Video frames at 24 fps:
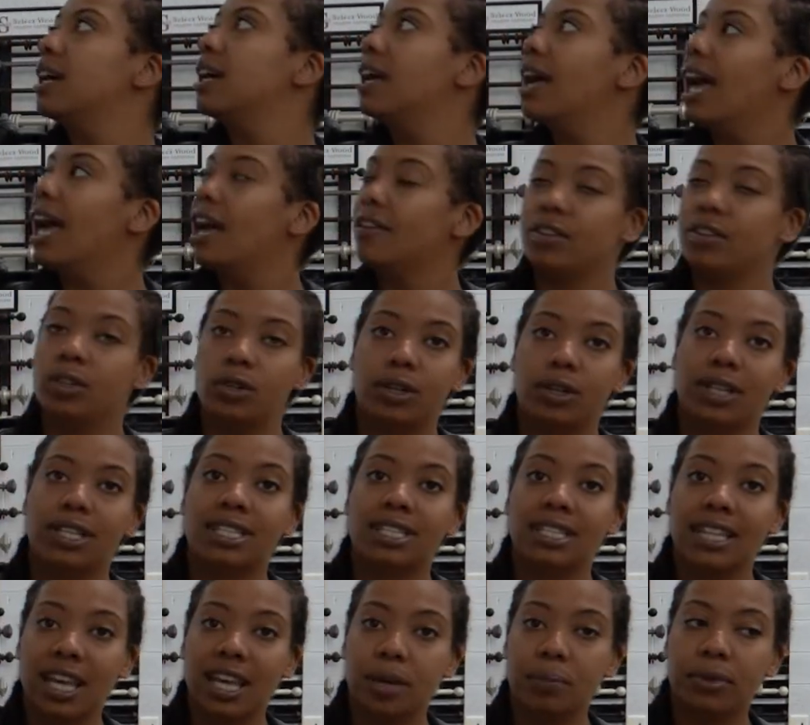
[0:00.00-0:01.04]
heavy-duty
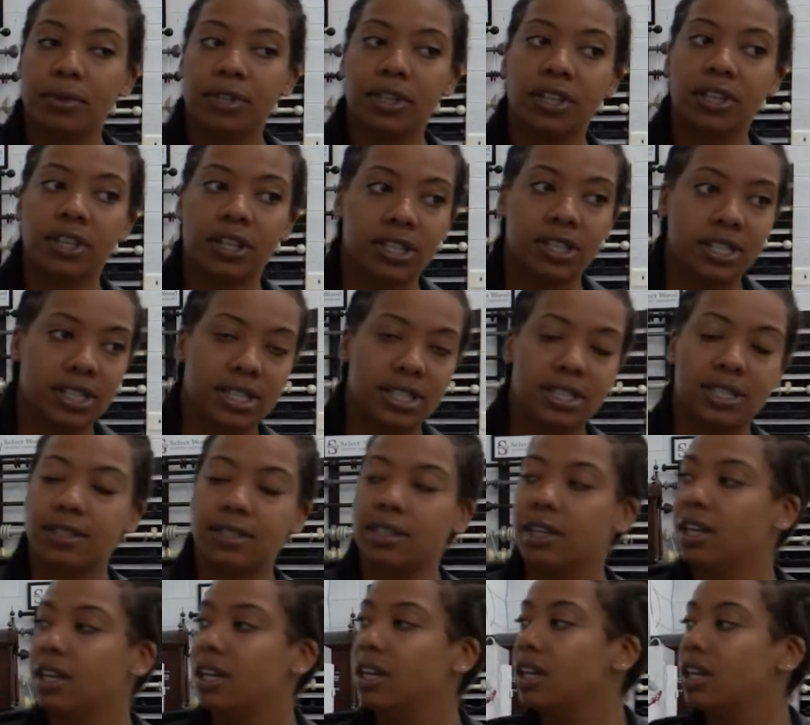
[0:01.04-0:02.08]
staplers.
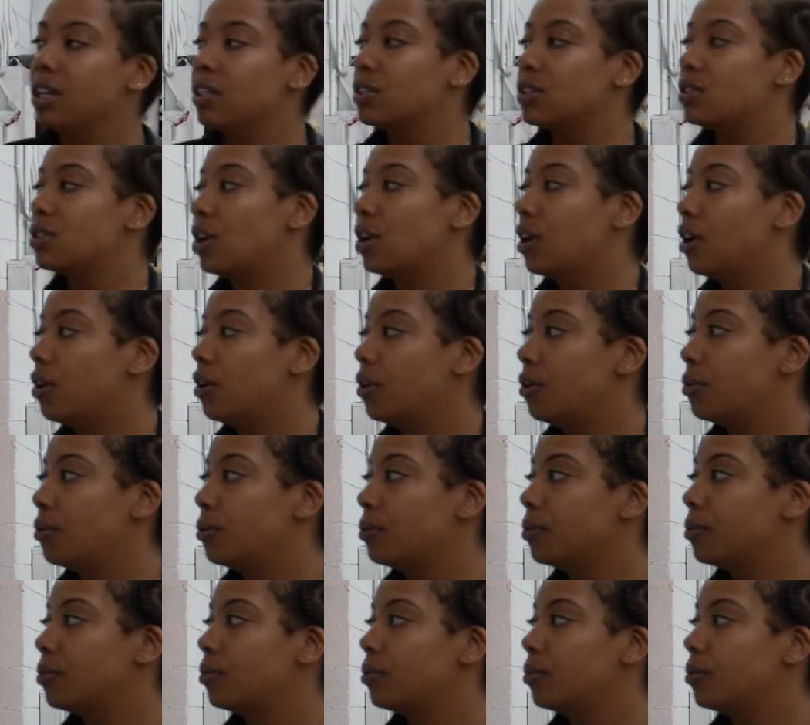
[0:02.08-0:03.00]
So